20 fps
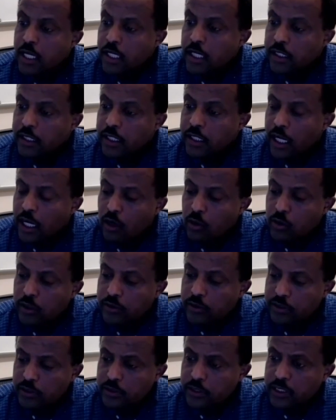Now, if
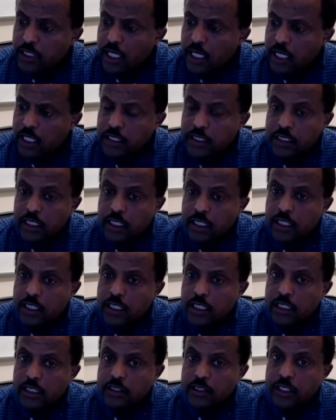you look at it on
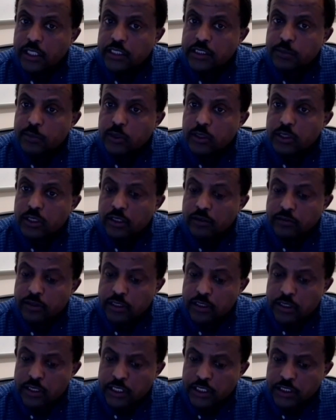a transport
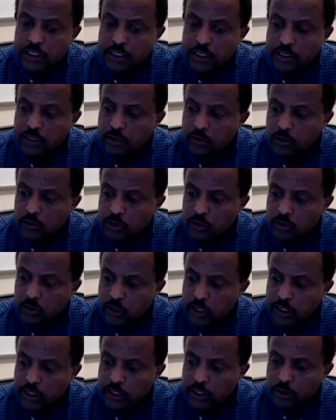configuration, there was no
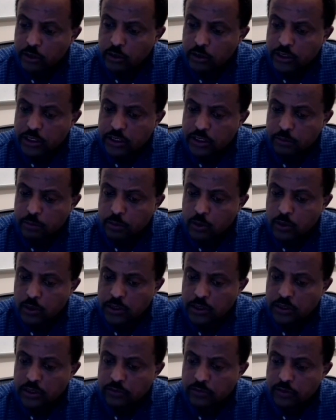any load
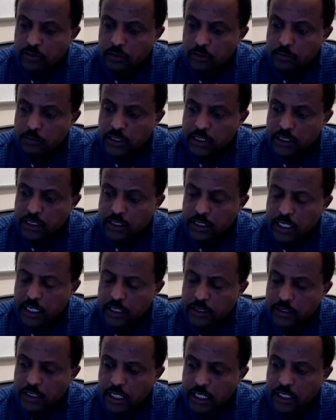supported from the uh,
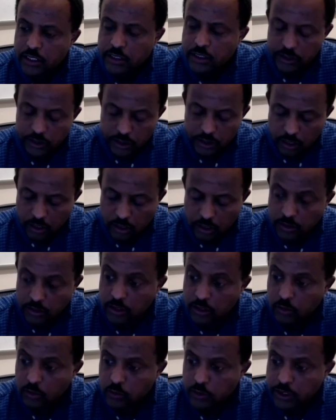tires on
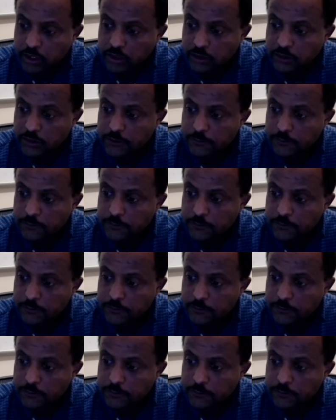the wings.